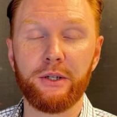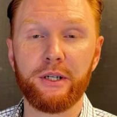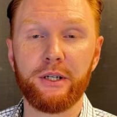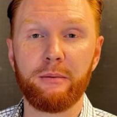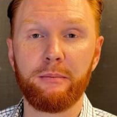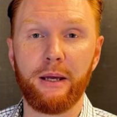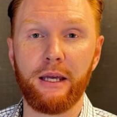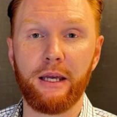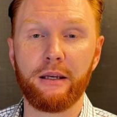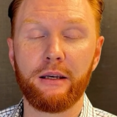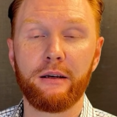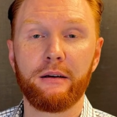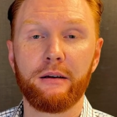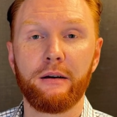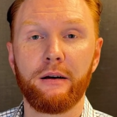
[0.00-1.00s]
you're going to
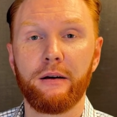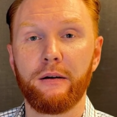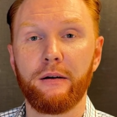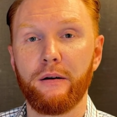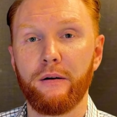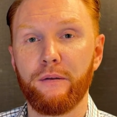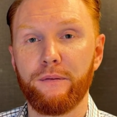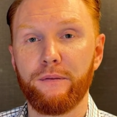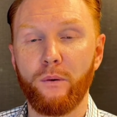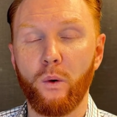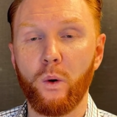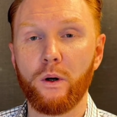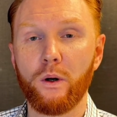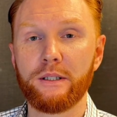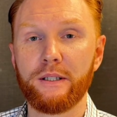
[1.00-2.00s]
make
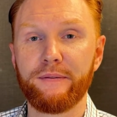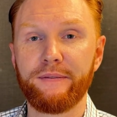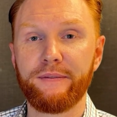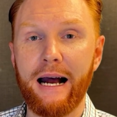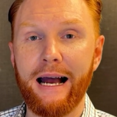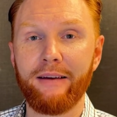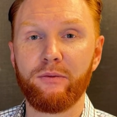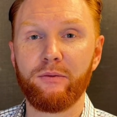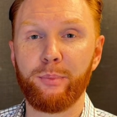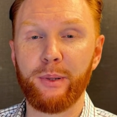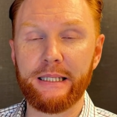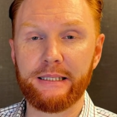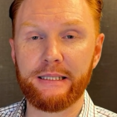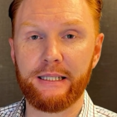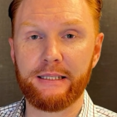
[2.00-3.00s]
4 to 5
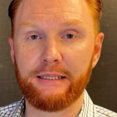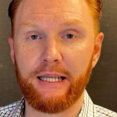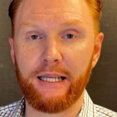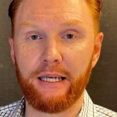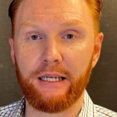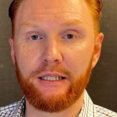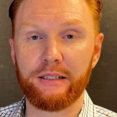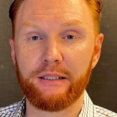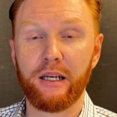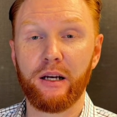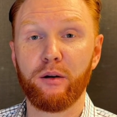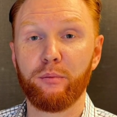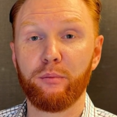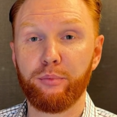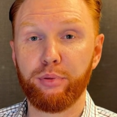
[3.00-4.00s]
business days
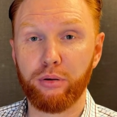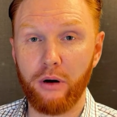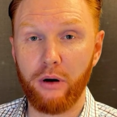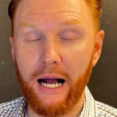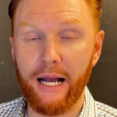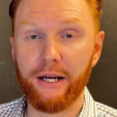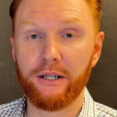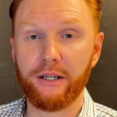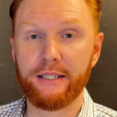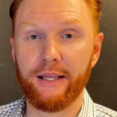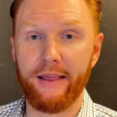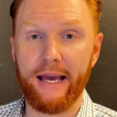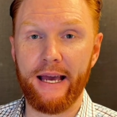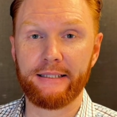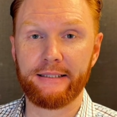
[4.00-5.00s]
prior to
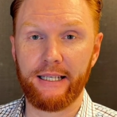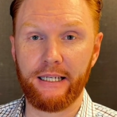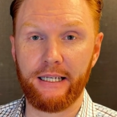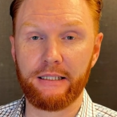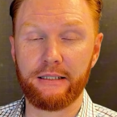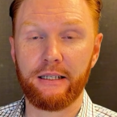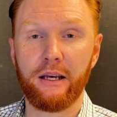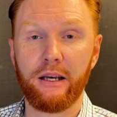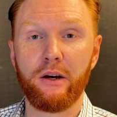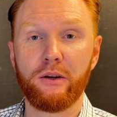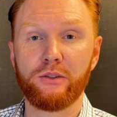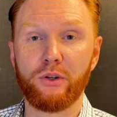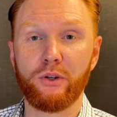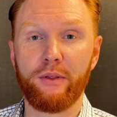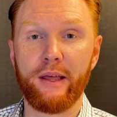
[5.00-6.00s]
that date
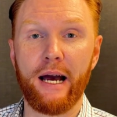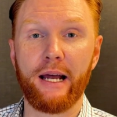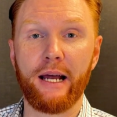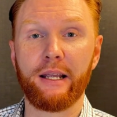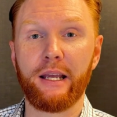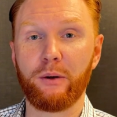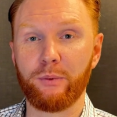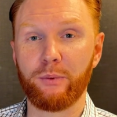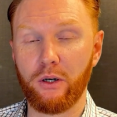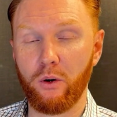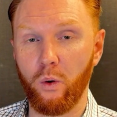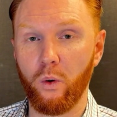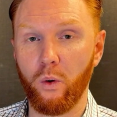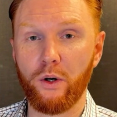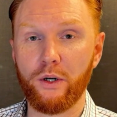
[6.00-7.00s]
so that it
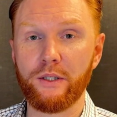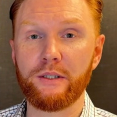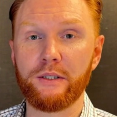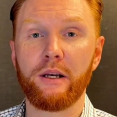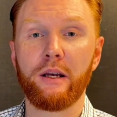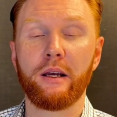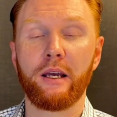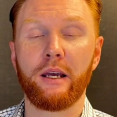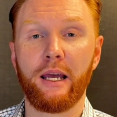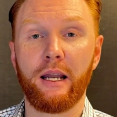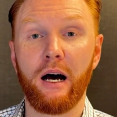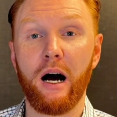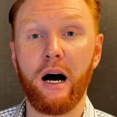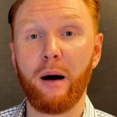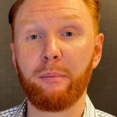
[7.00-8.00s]
records,
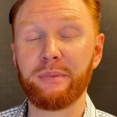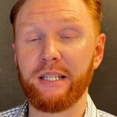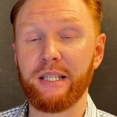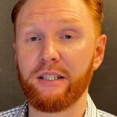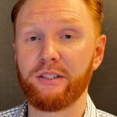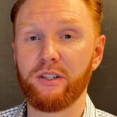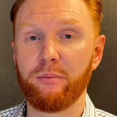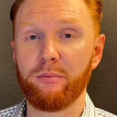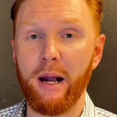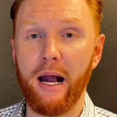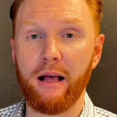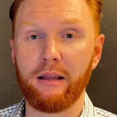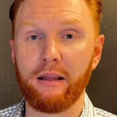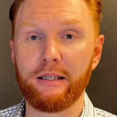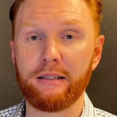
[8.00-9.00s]
it updates your
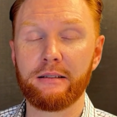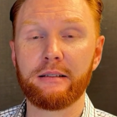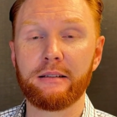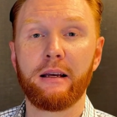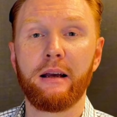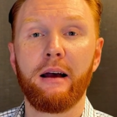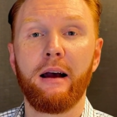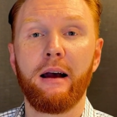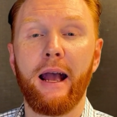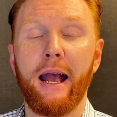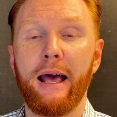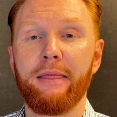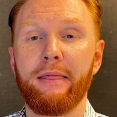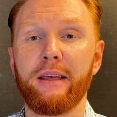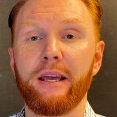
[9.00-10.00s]
balance,
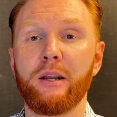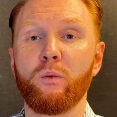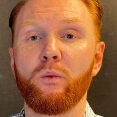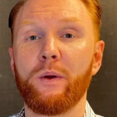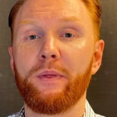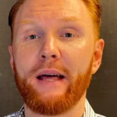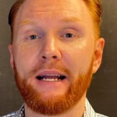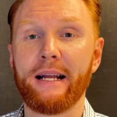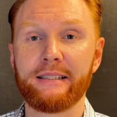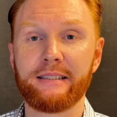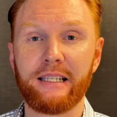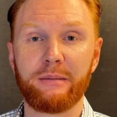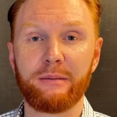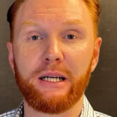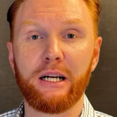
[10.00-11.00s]
and then when that
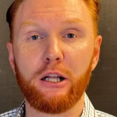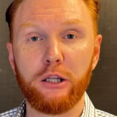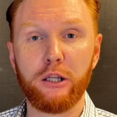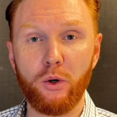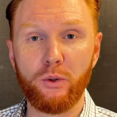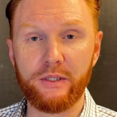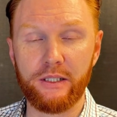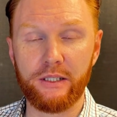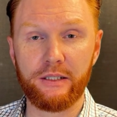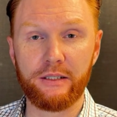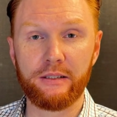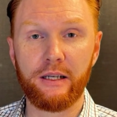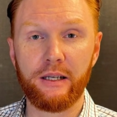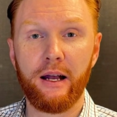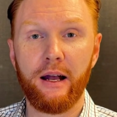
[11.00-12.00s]
statement
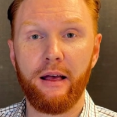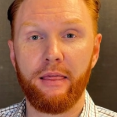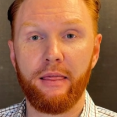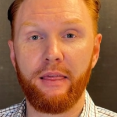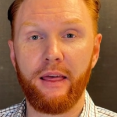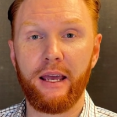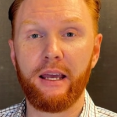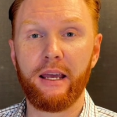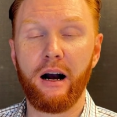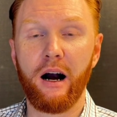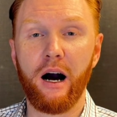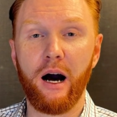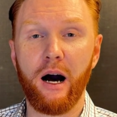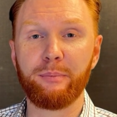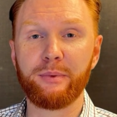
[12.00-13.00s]
closes, they
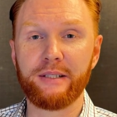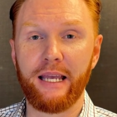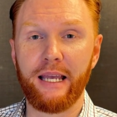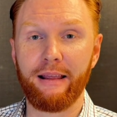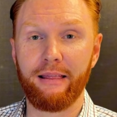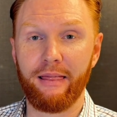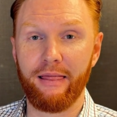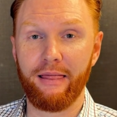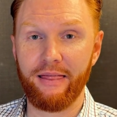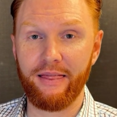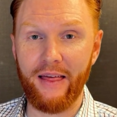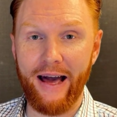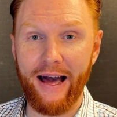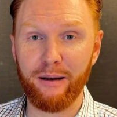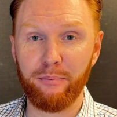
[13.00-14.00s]
update
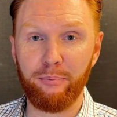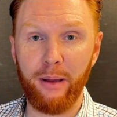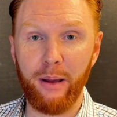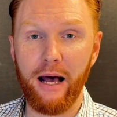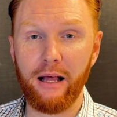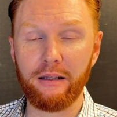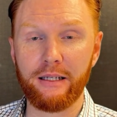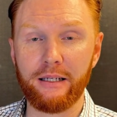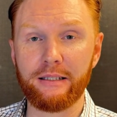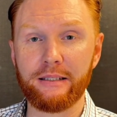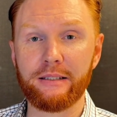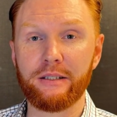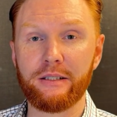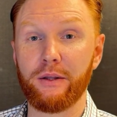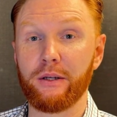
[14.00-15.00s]
that
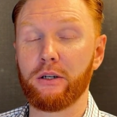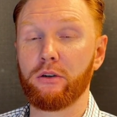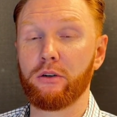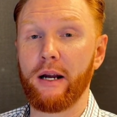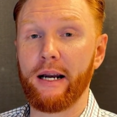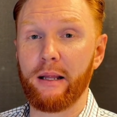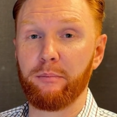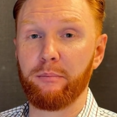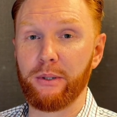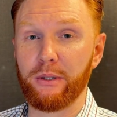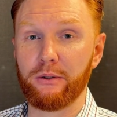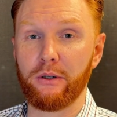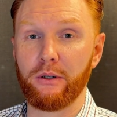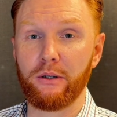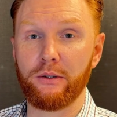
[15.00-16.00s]
balance to the credit
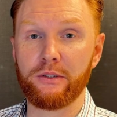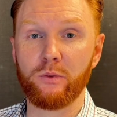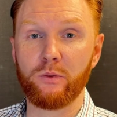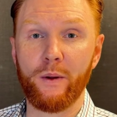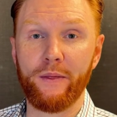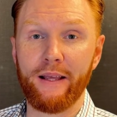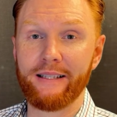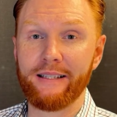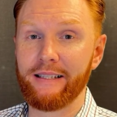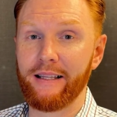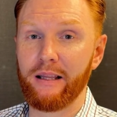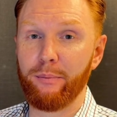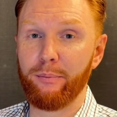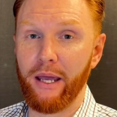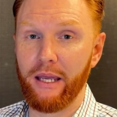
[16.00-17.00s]
bureaus when they
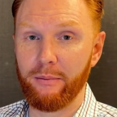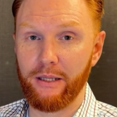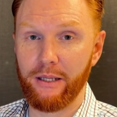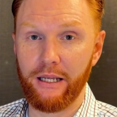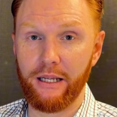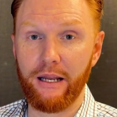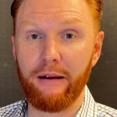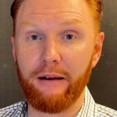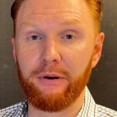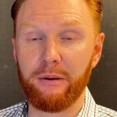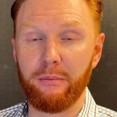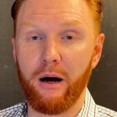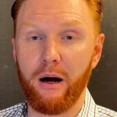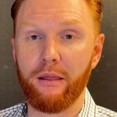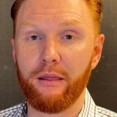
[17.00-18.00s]
send the payment in every
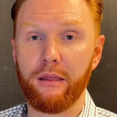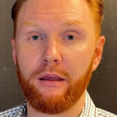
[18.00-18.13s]
month.